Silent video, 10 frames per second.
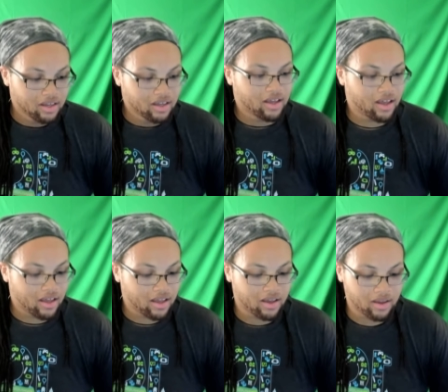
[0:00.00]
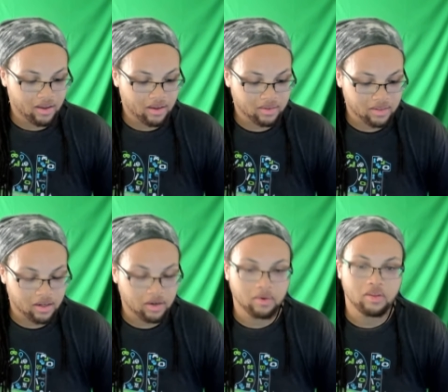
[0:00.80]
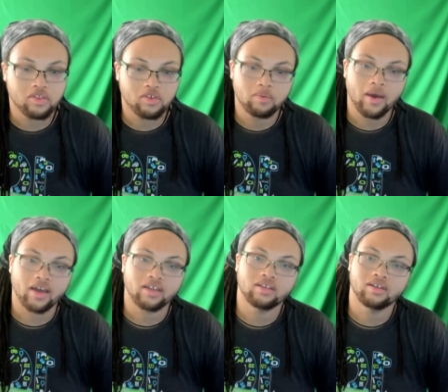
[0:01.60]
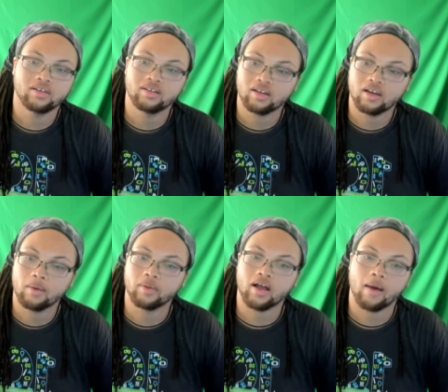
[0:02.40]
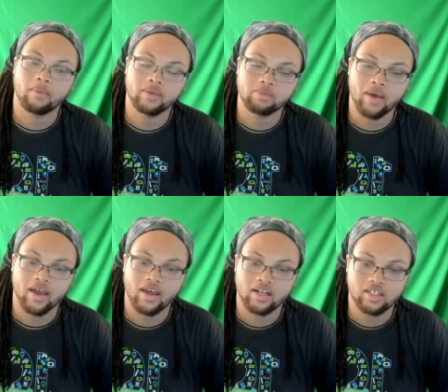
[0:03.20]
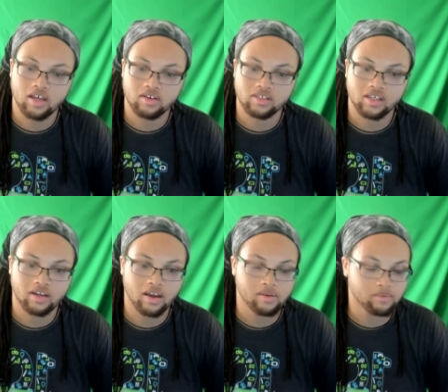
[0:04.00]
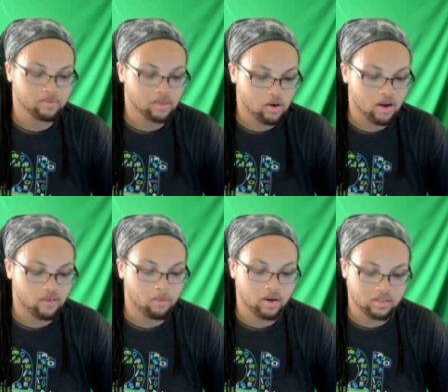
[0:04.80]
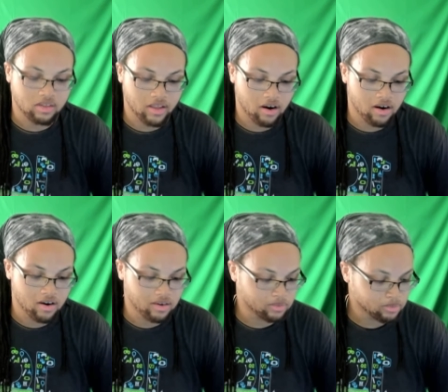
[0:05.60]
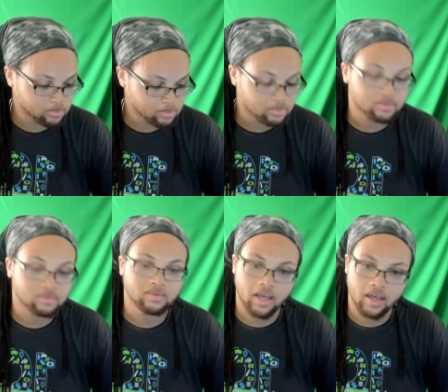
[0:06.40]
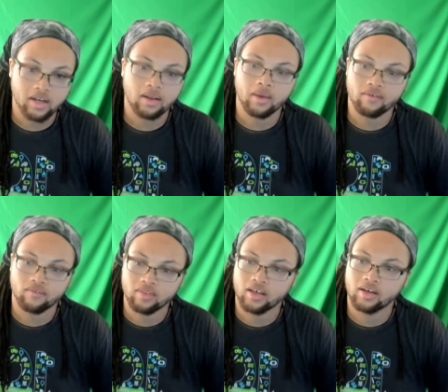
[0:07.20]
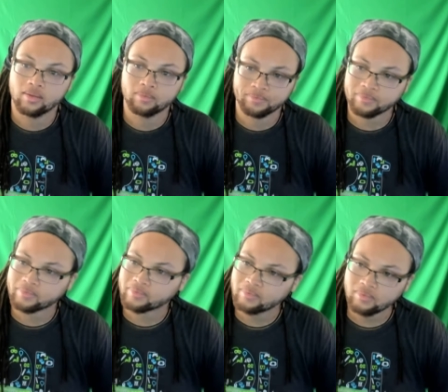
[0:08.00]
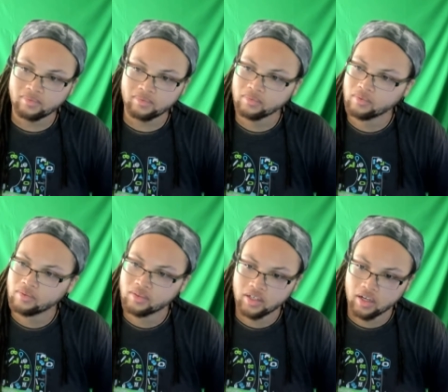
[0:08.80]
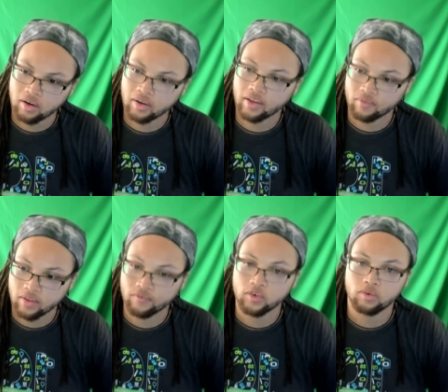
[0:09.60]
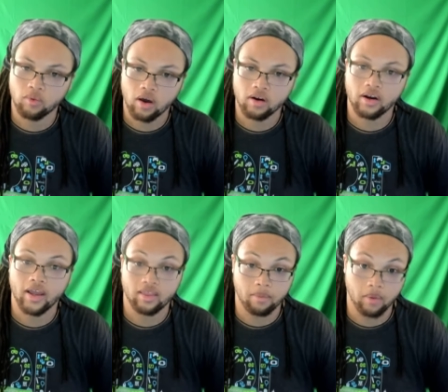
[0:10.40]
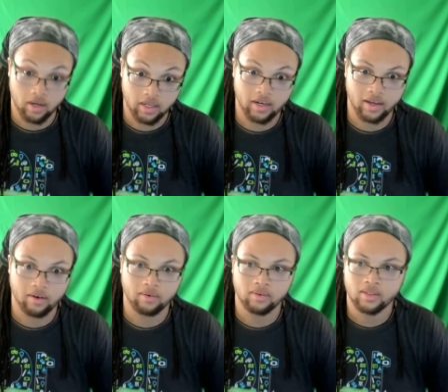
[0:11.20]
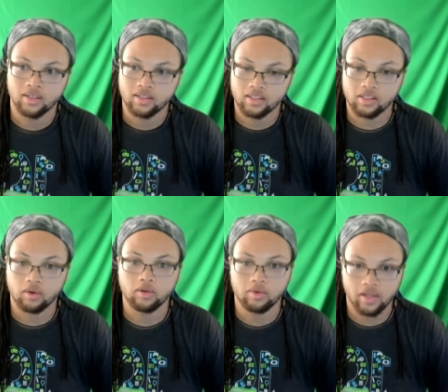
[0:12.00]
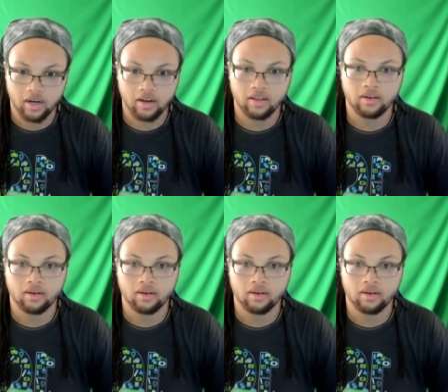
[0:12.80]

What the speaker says: threw back a couple of compliments back at each other, saying how great of a person they are, and yeah, I end up giving the food and water and the money now to someone who needed it.